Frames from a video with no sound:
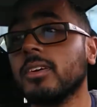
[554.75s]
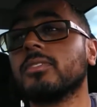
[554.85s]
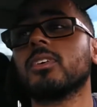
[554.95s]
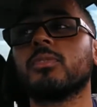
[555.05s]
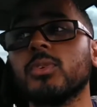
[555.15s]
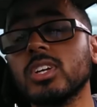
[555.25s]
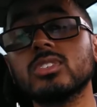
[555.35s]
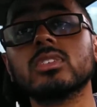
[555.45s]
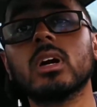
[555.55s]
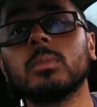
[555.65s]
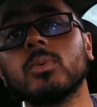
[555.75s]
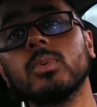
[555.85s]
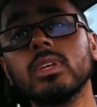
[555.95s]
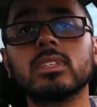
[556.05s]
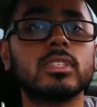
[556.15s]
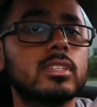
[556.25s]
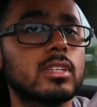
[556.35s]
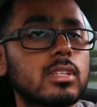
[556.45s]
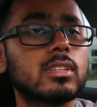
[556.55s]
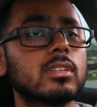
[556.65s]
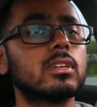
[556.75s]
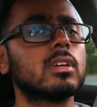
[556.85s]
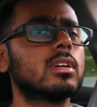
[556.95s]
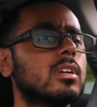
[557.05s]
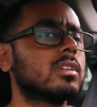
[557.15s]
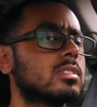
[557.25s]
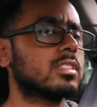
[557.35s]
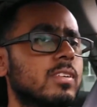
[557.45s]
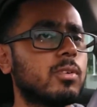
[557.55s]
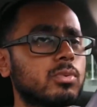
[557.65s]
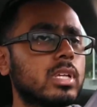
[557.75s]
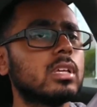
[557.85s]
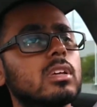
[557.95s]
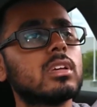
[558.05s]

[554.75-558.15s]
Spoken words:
the first couple weeks since I've owned it,